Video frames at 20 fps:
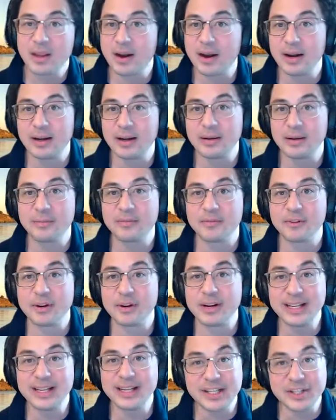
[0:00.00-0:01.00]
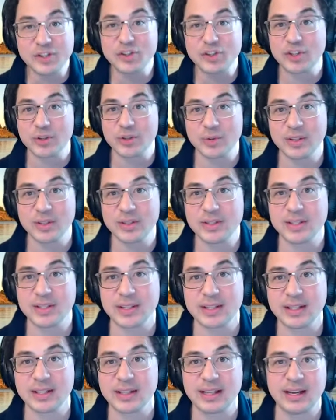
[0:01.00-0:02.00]
For any students
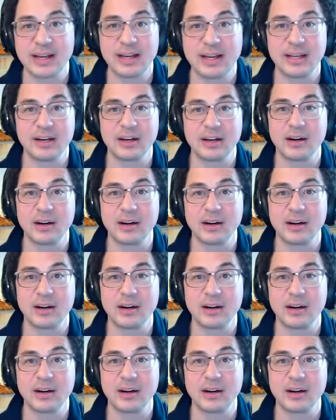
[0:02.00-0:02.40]
that